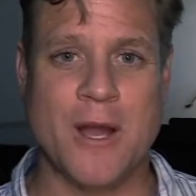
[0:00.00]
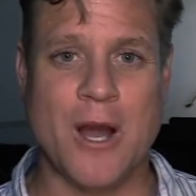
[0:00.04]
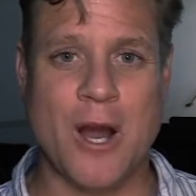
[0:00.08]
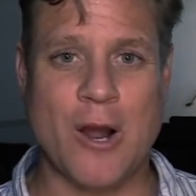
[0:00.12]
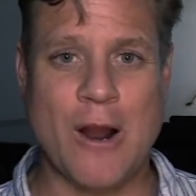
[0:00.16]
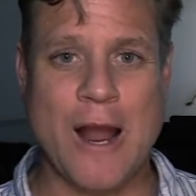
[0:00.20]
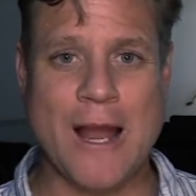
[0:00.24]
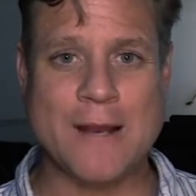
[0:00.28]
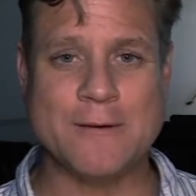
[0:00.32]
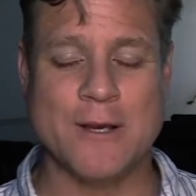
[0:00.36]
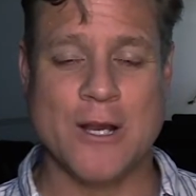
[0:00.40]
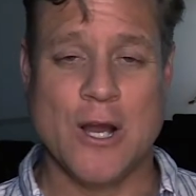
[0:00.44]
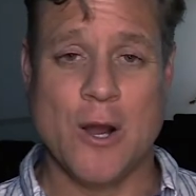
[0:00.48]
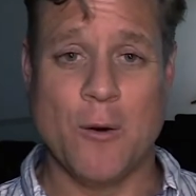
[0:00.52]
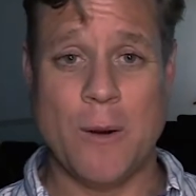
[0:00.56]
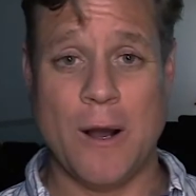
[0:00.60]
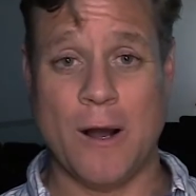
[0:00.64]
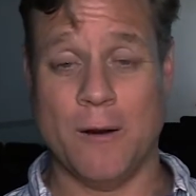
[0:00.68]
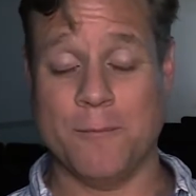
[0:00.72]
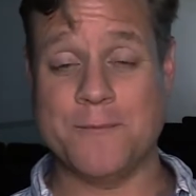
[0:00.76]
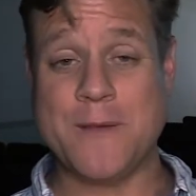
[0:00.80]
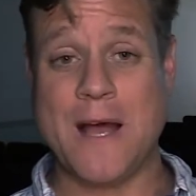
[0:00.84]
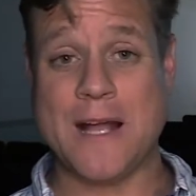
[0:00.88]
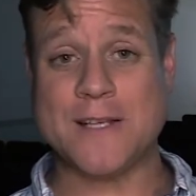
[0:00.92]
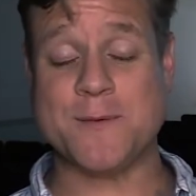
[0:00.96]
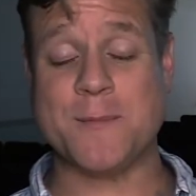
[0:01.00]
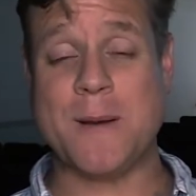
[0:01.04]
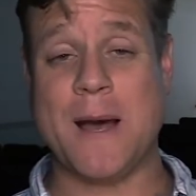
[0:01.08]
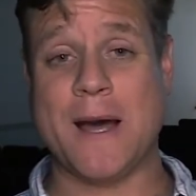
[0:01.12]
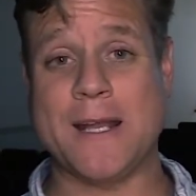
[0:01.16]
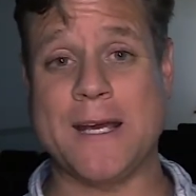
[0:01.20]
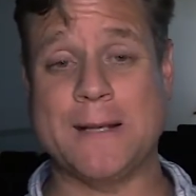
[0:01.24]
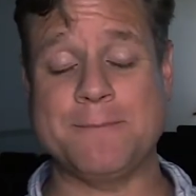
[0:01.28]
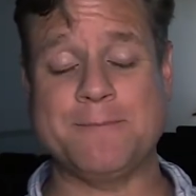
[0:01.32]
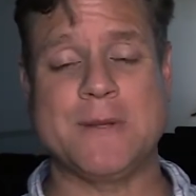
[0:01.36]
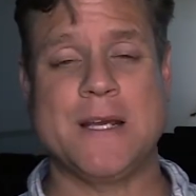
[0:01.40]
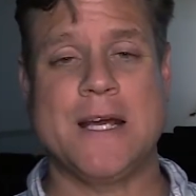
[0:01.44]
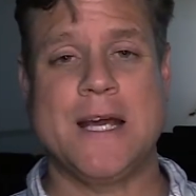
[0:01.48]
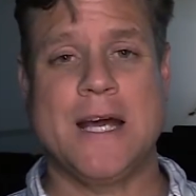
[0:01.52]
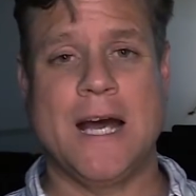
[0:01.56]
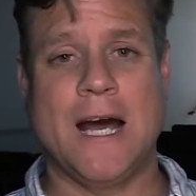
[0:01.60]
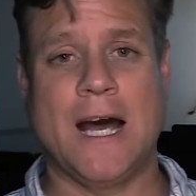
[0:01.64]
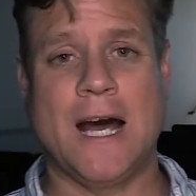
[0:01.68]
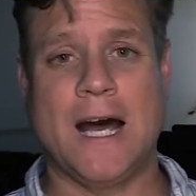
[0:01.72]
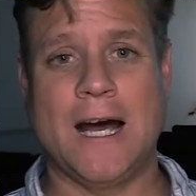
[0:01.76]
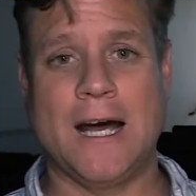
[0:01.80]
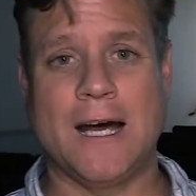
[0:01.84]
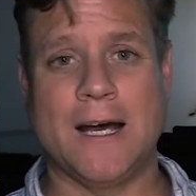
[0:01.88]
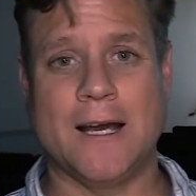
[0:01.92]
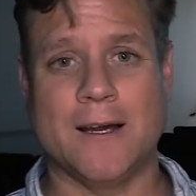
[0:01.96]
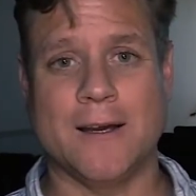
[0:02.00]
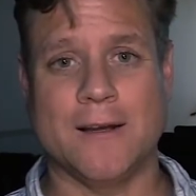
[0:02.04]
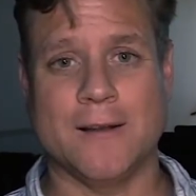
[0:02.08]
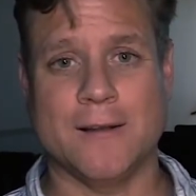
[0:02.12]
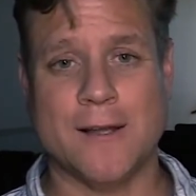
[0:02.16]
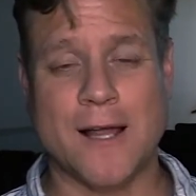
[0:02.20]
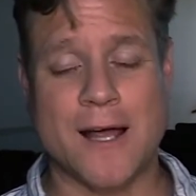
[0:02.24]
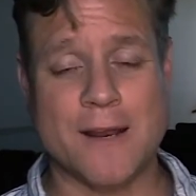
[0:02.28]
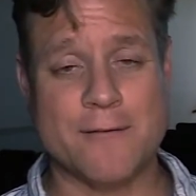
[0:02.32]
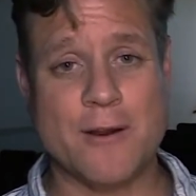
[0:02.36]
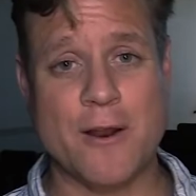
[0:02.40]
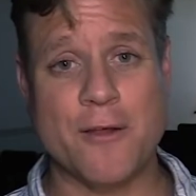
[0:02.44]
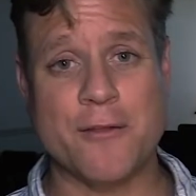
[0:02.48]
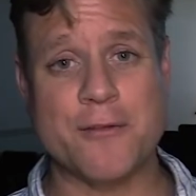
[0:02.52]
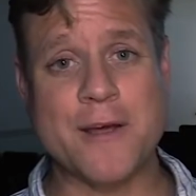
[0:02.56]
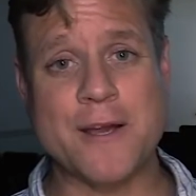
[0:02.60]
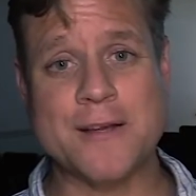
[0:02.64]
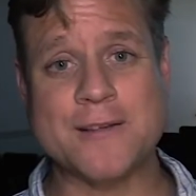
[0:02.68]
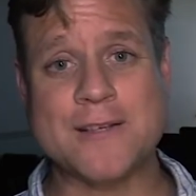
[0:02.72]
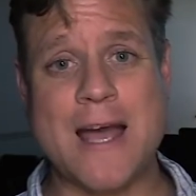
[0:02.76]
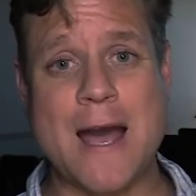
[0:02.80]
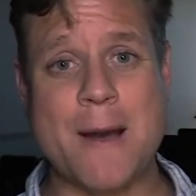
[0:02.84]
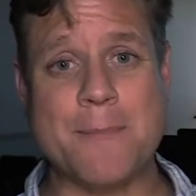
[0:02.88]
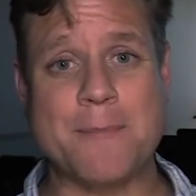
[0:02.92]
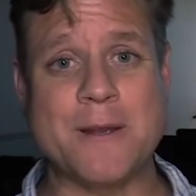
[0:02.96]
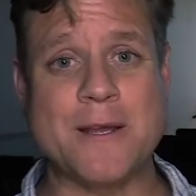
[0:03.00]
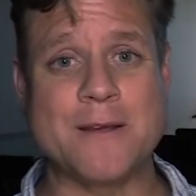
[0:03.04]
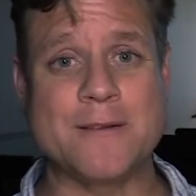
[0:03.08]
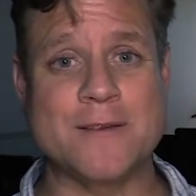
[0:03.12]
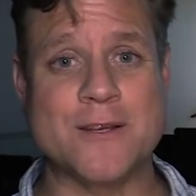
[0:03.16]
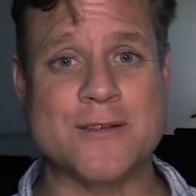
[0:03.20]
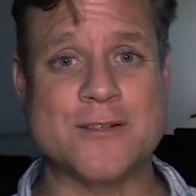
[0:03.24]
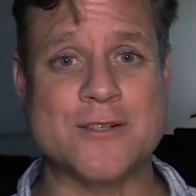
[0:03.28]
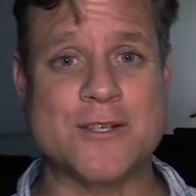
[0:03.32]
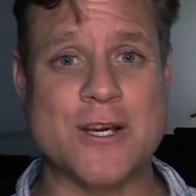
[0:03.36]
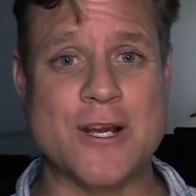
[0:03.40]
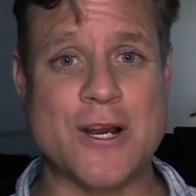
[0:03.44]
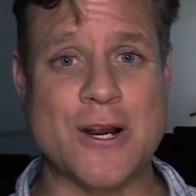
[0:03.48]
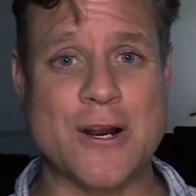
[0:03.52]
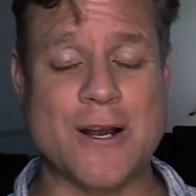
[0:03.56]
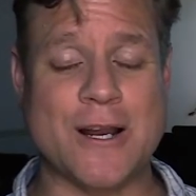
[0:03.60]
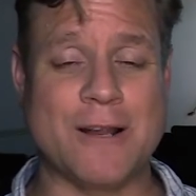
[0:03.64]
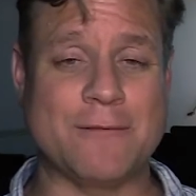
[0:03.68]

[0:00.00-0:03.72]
All right, well, that's about it. A lot of other things happening this year,